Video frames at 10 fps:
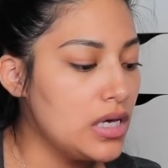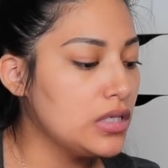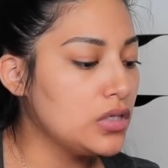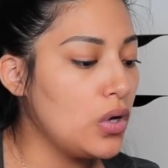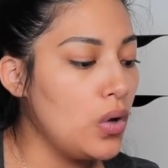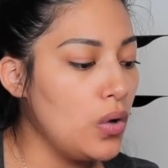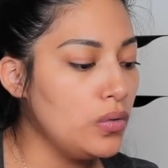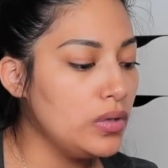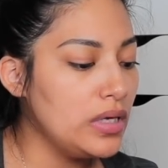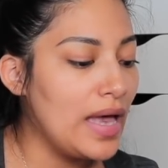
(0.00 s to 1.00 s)
is
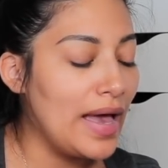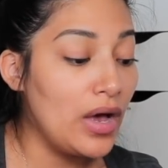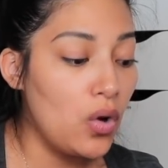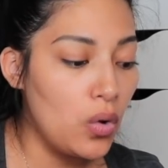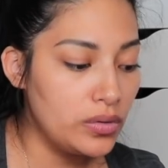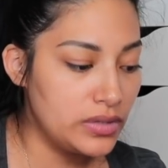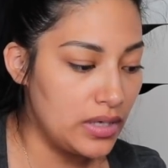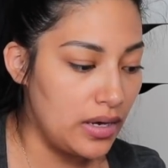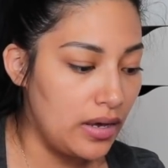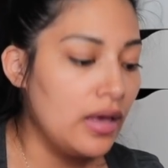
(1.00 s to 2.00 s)
only at
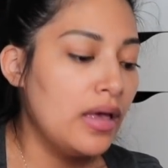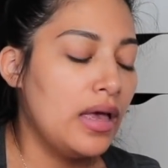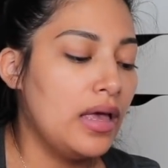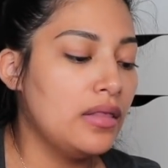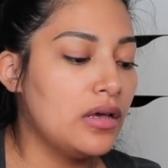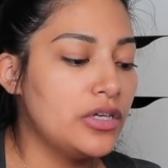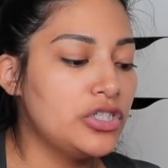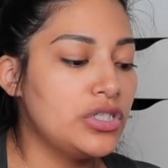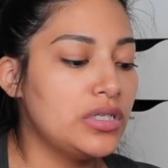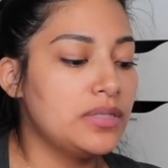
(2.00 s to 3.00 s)
Ulta and
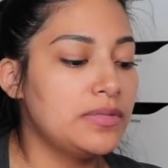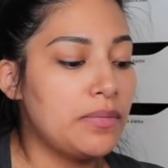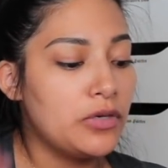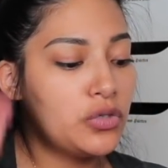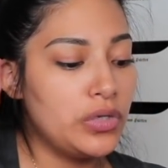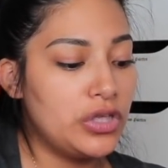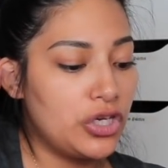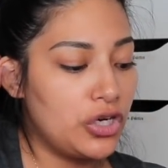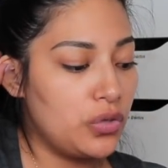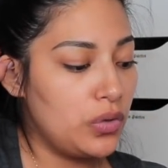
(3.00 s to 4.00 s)
launches September 23rd.